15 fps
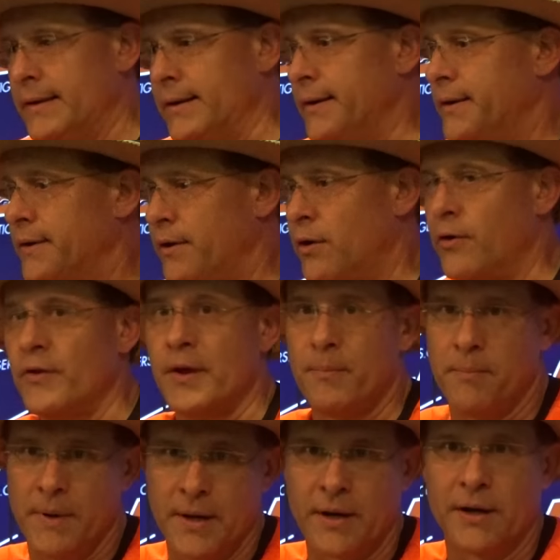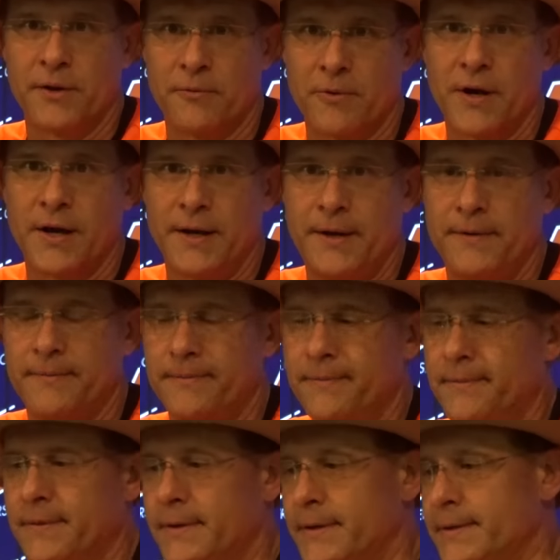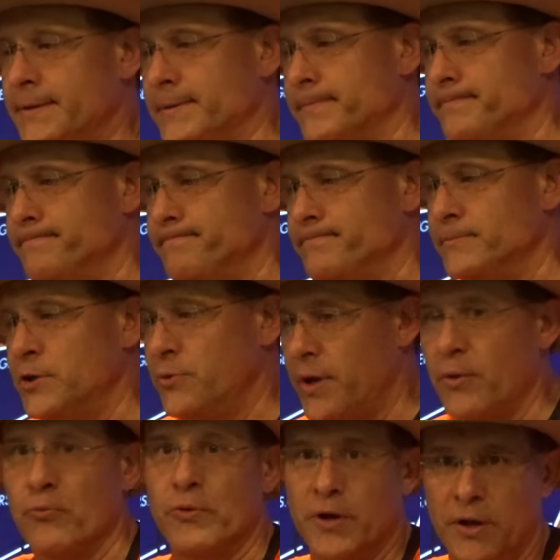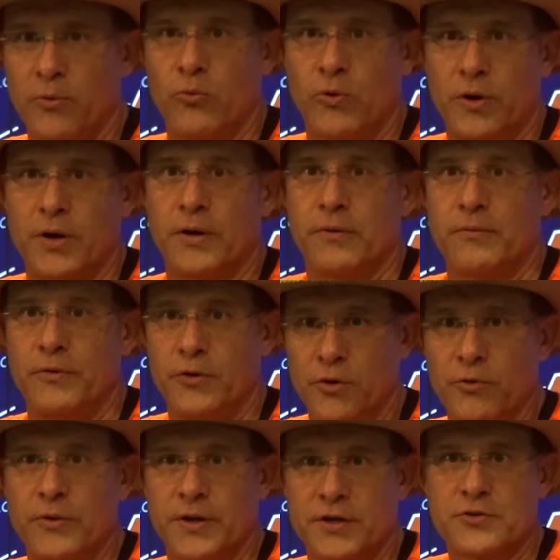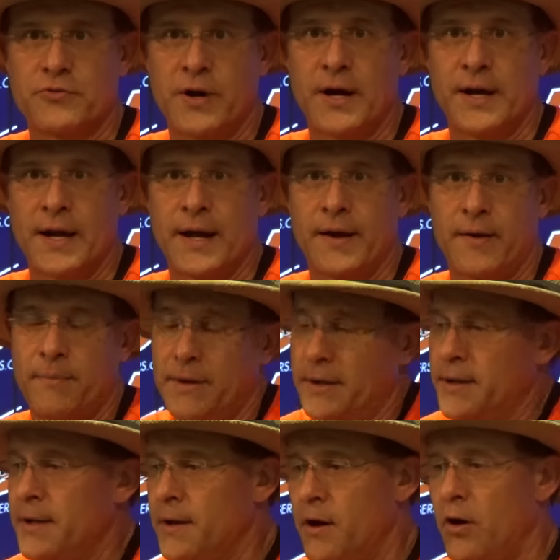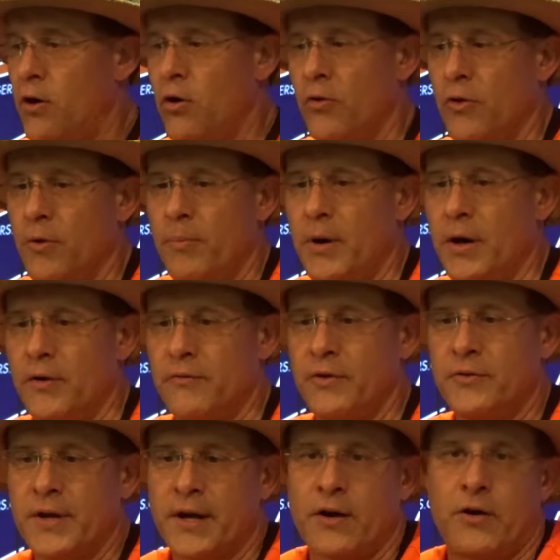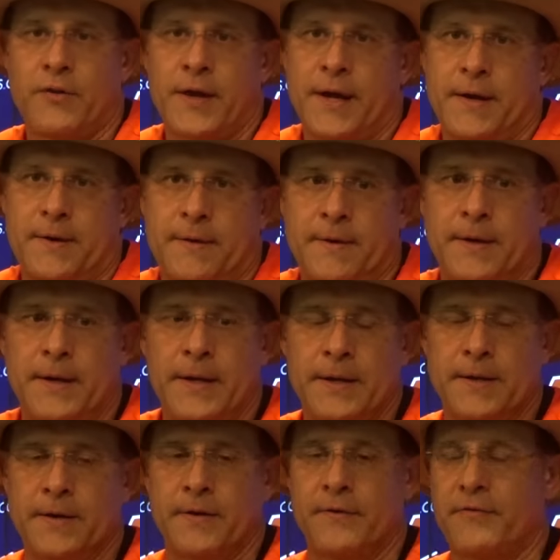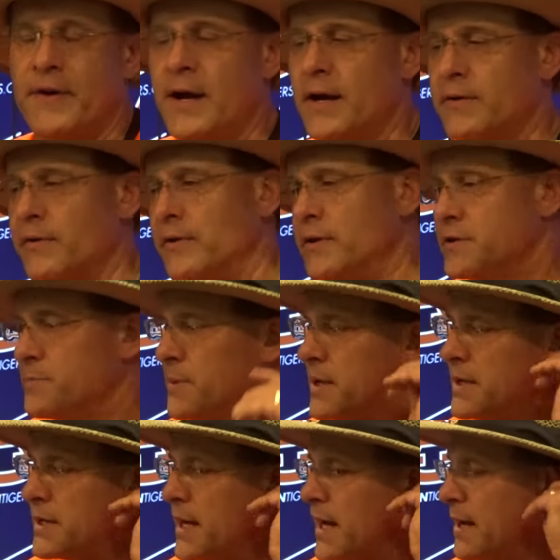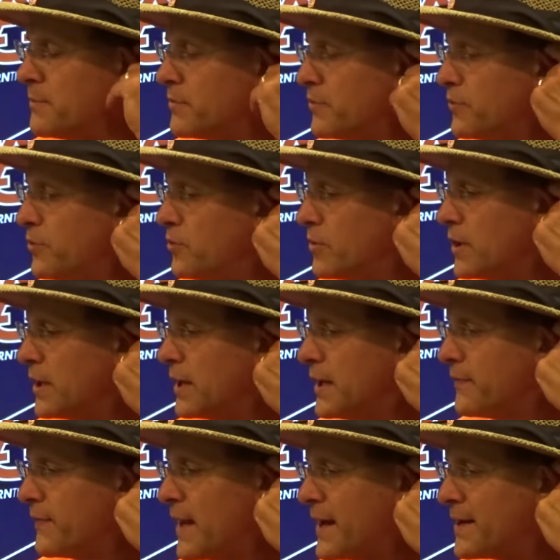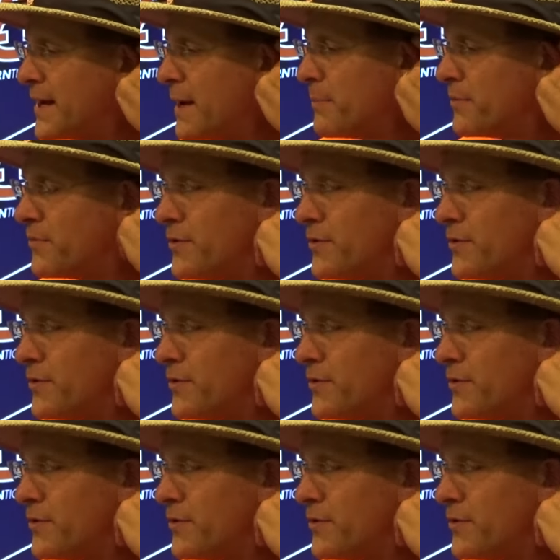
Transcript: Uh, are they mentally ready? do they really want to do this right now? I mean, all the above. You take all that into factor, and as many times as you can get that type of